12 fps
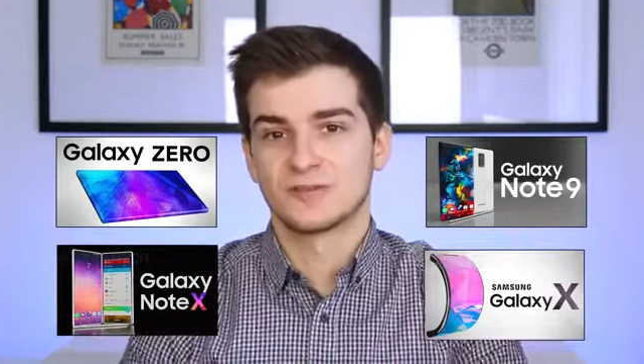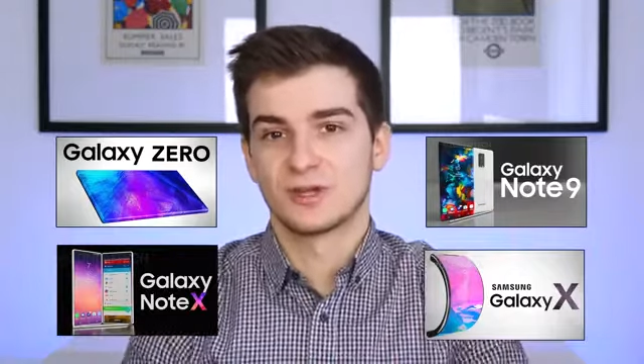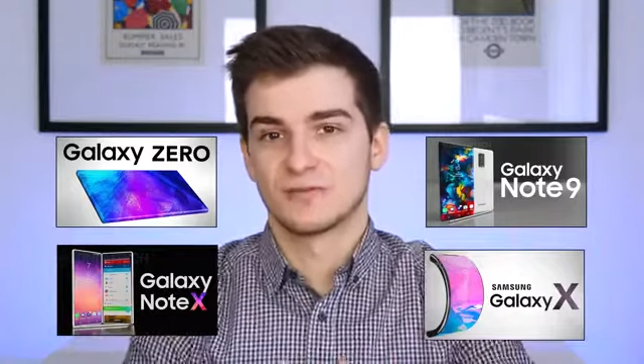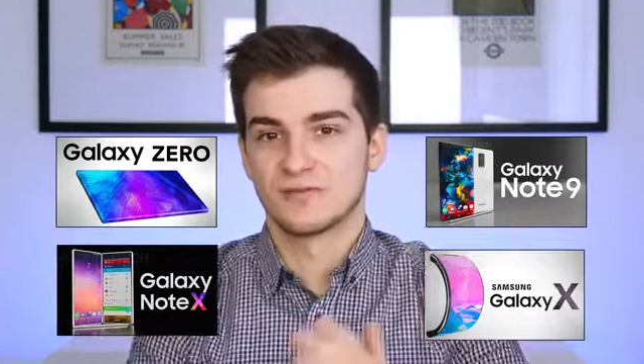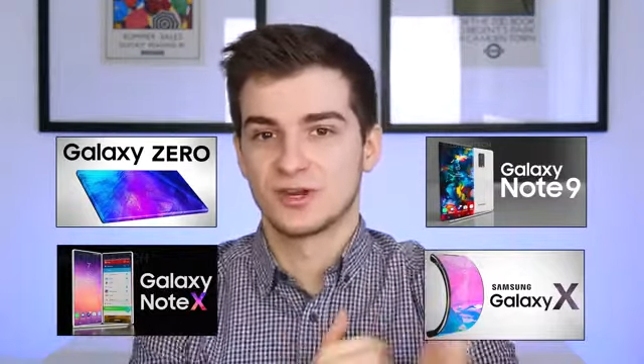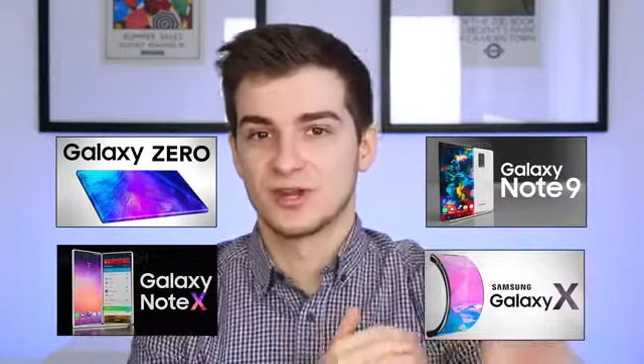I've
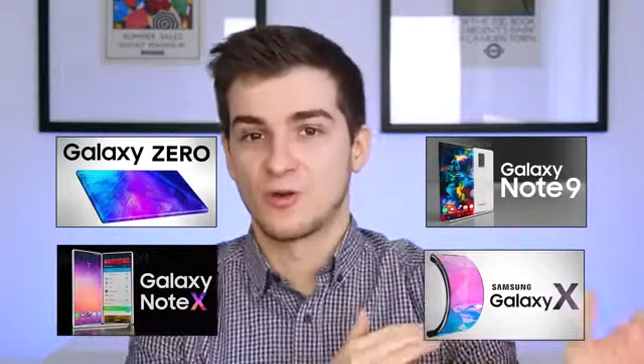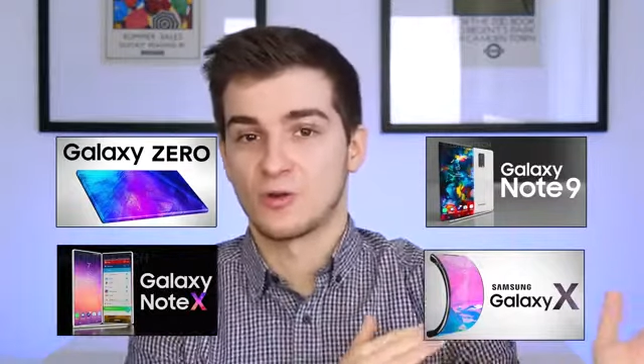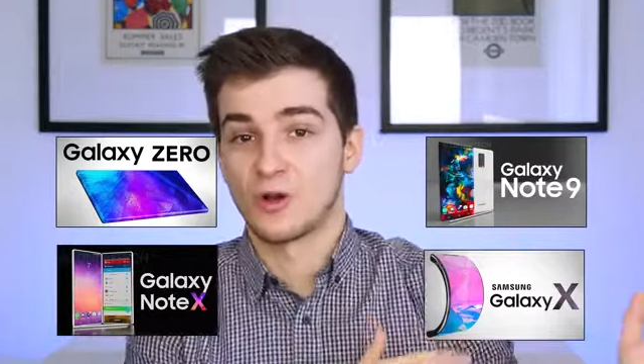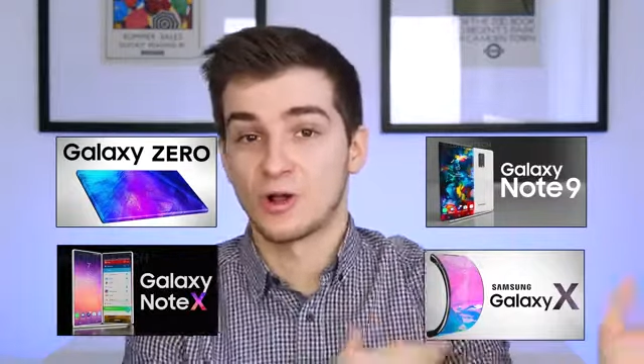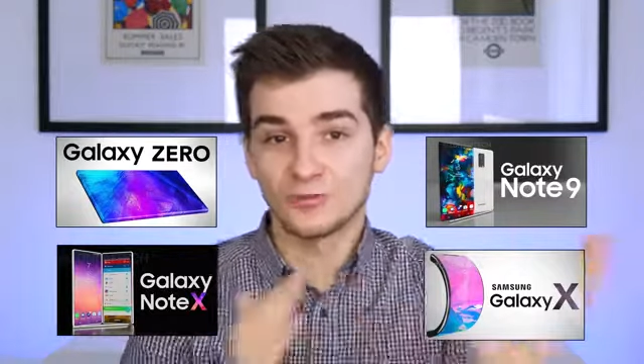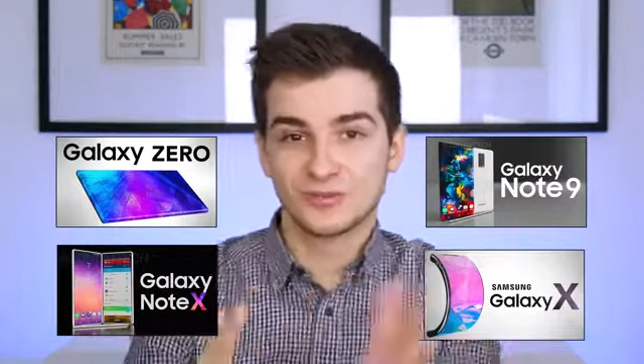done a video
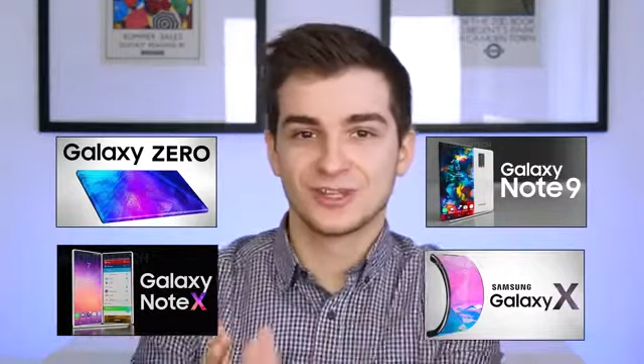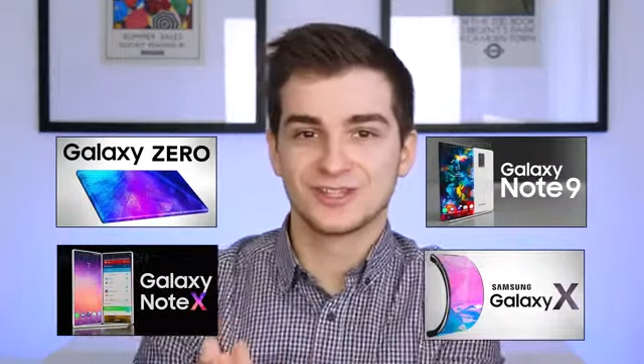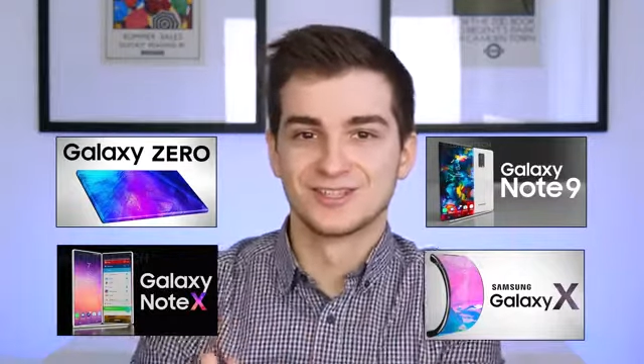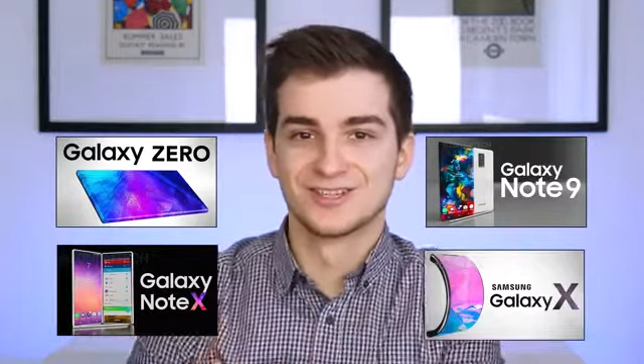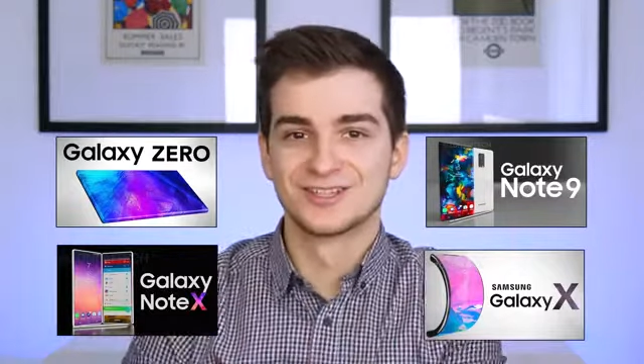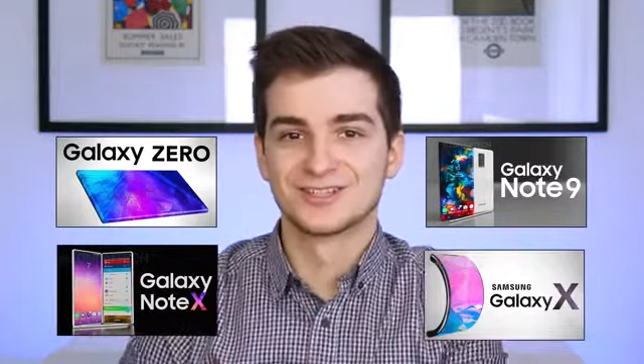on all of
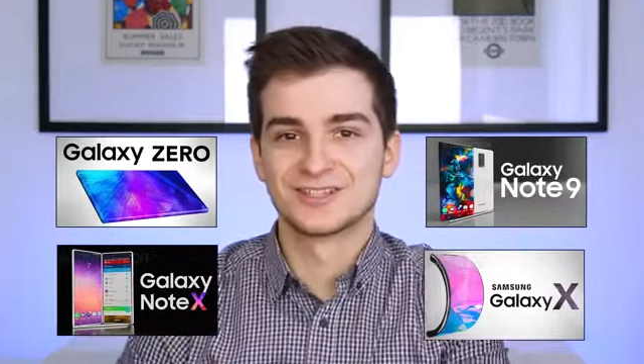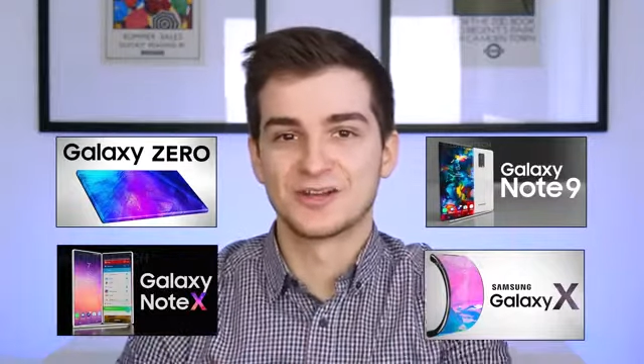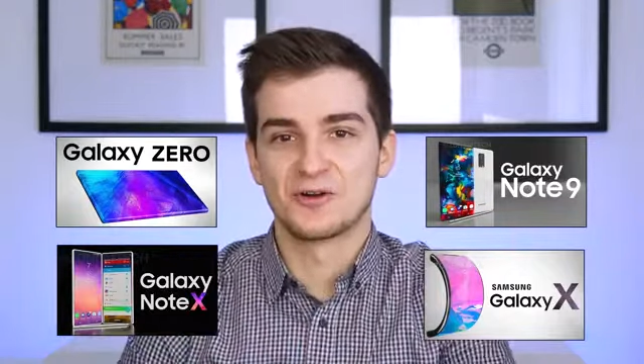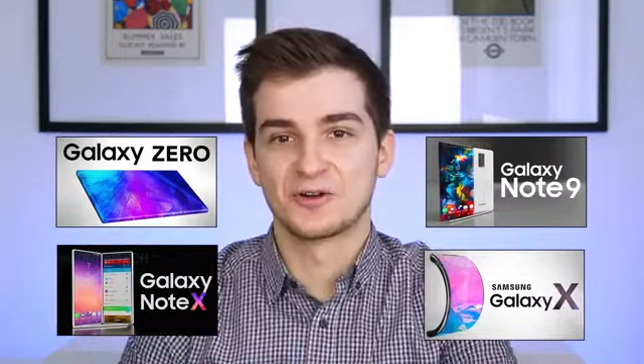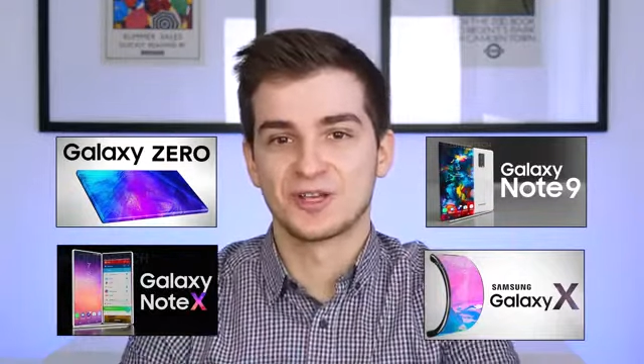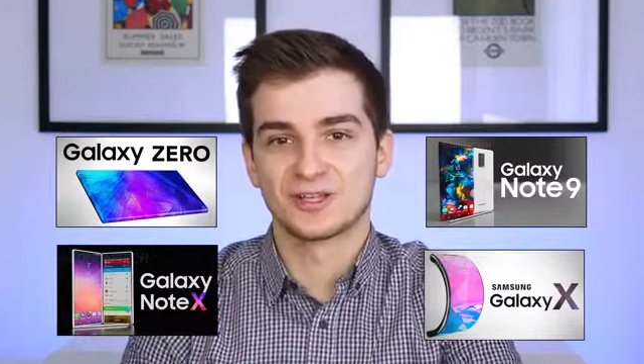these,
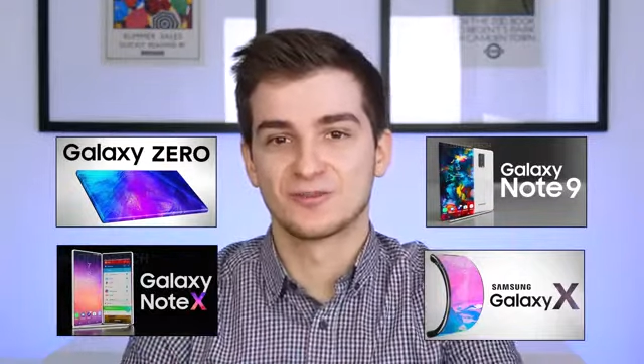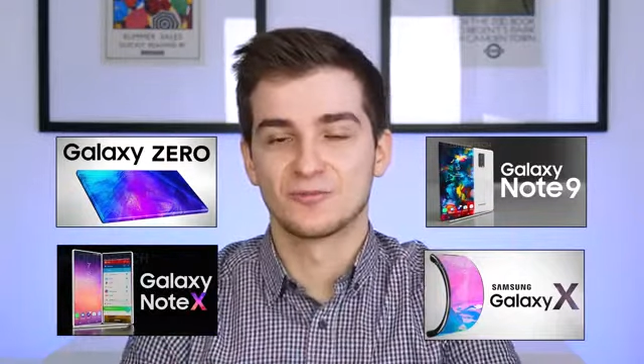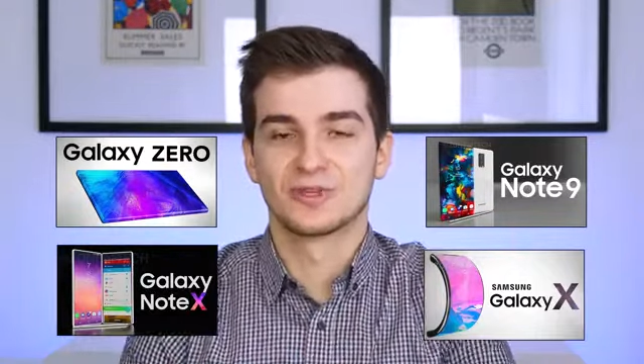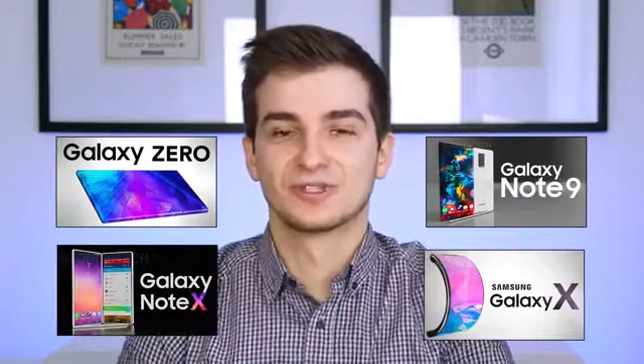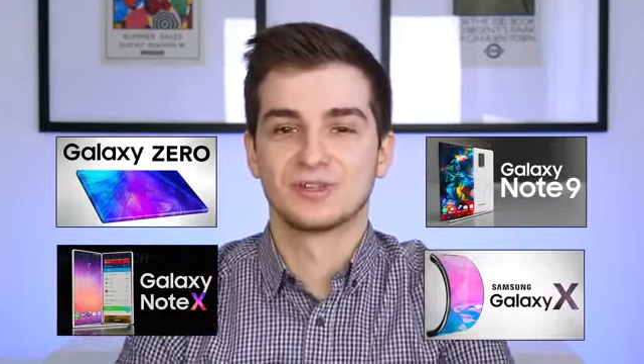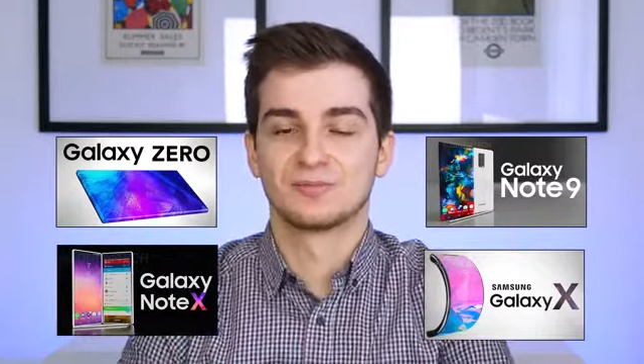so in case you've
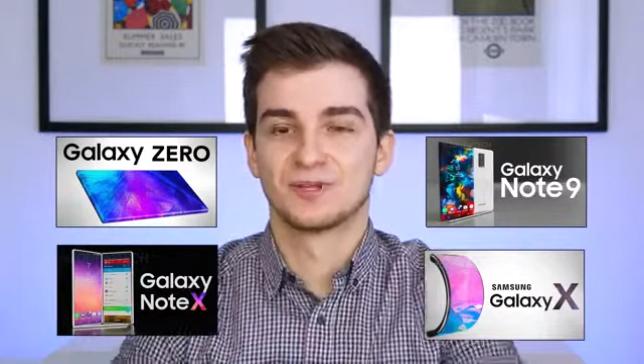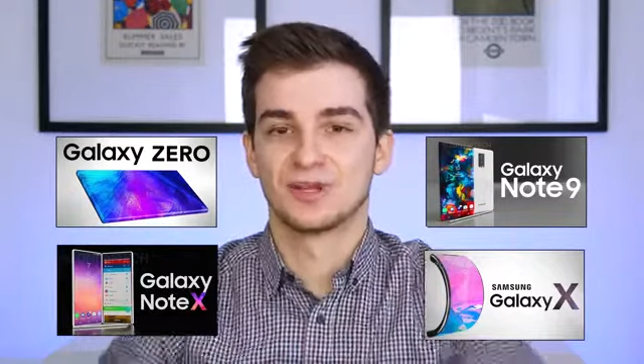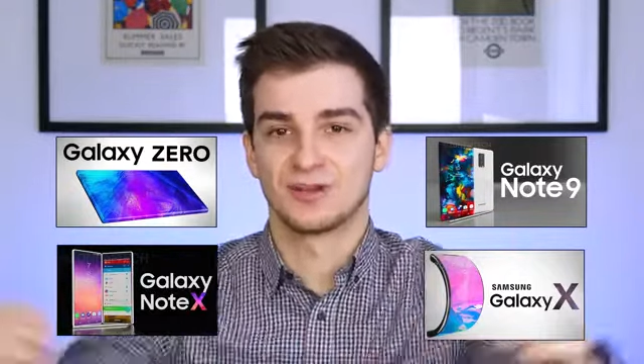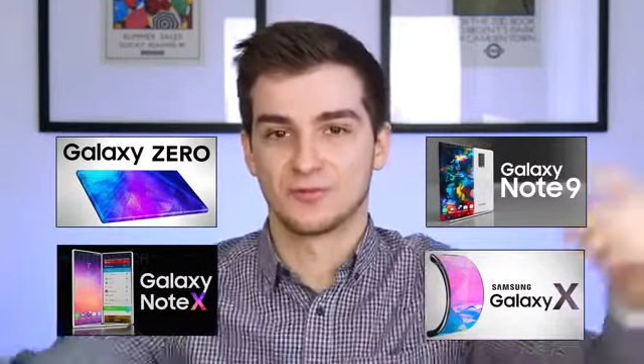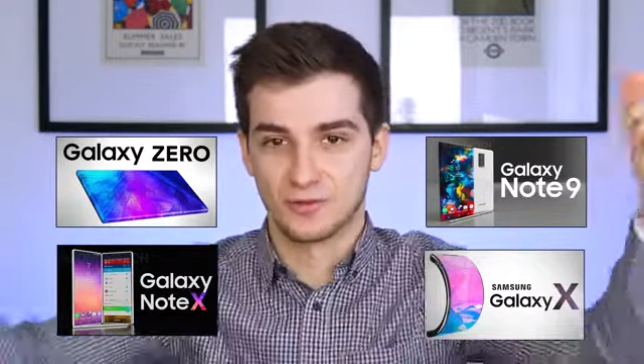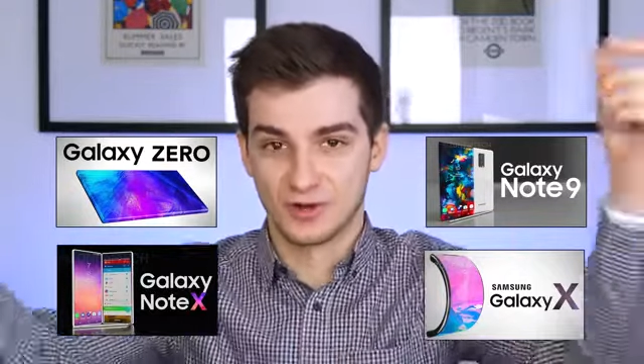missed them, the
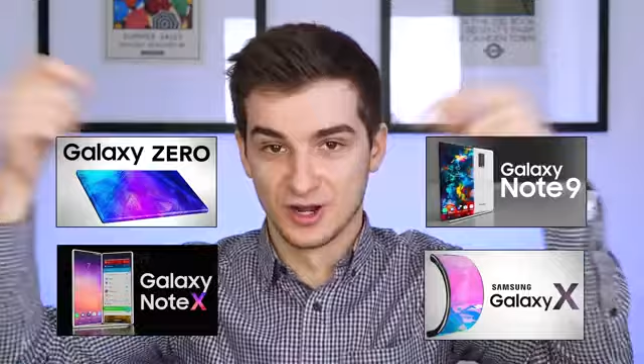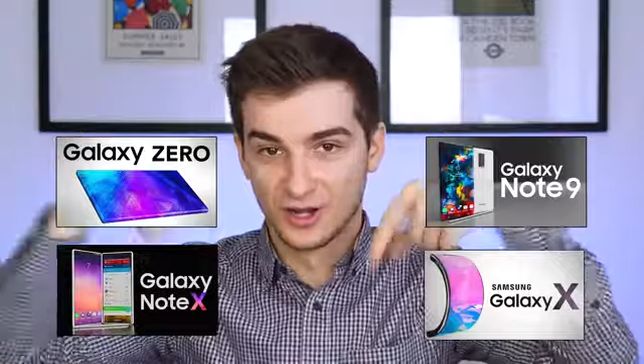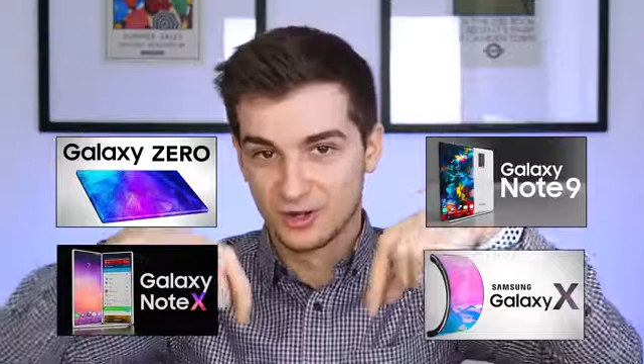link for